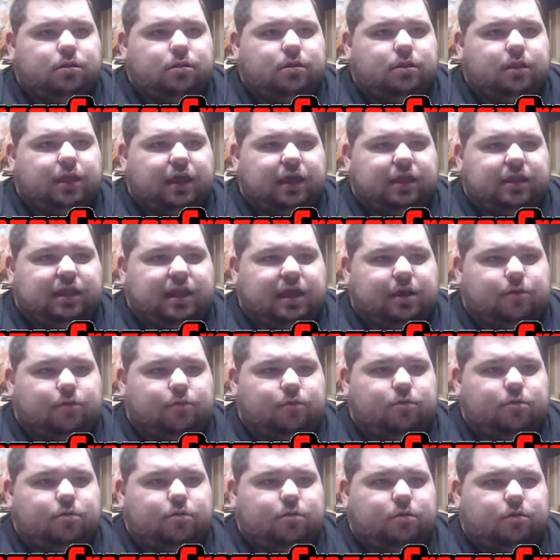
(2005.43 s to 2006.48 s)
Like, that
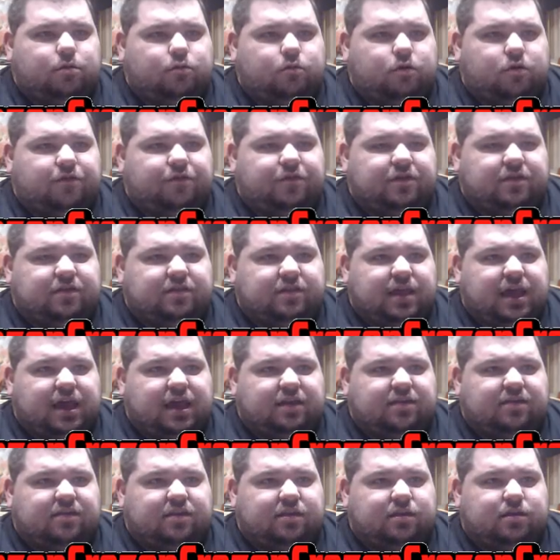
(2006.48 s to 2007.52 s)
wolf is
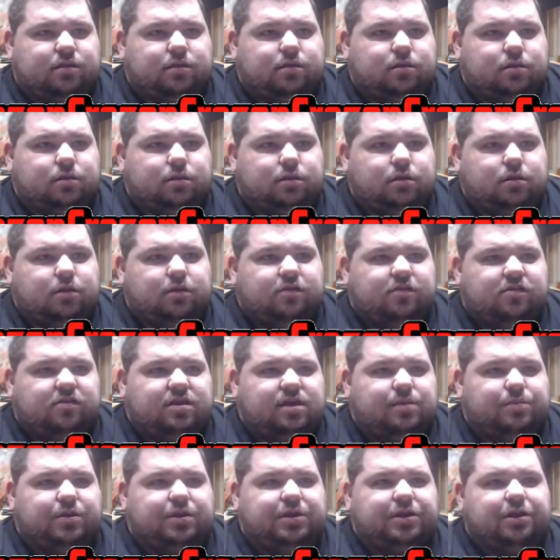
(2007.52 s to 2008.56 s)
nasty. So
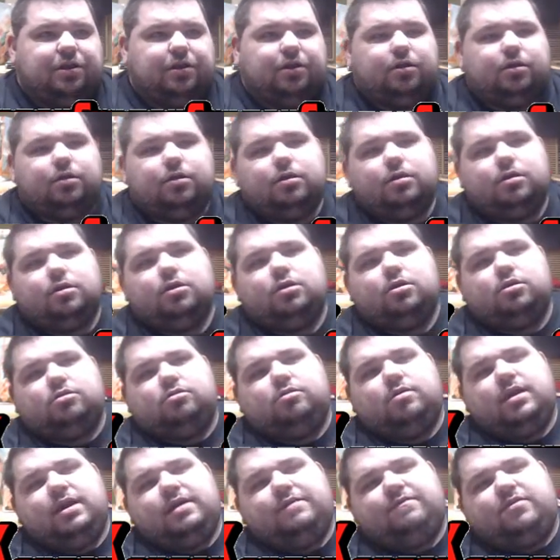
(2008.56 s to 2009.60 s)
come in here.
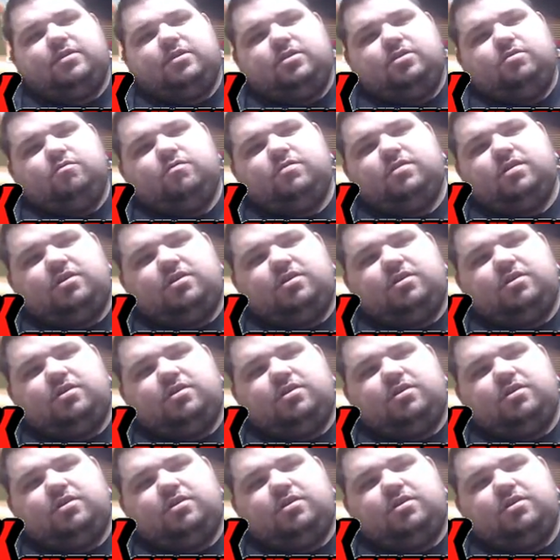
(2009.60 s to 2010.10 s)
You have to use the